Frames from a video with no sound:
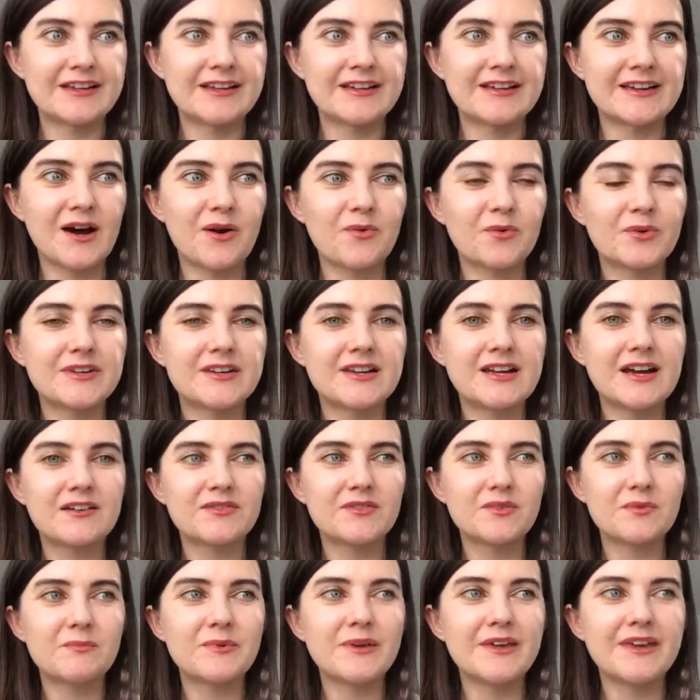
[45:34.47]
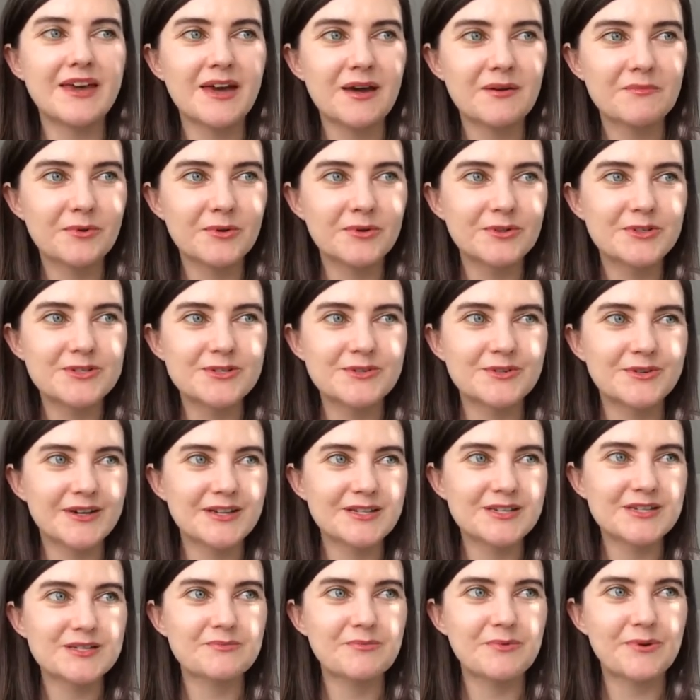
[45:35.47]
and I would never be able to
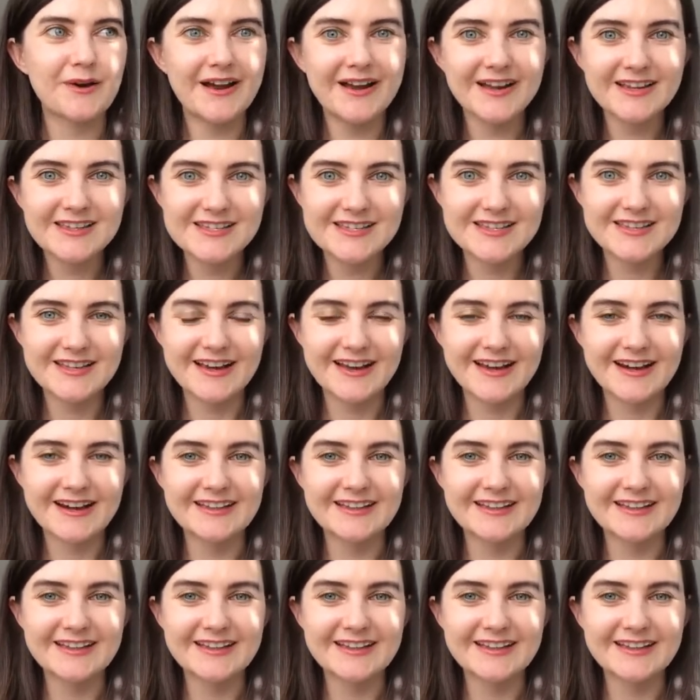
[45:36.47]
express that,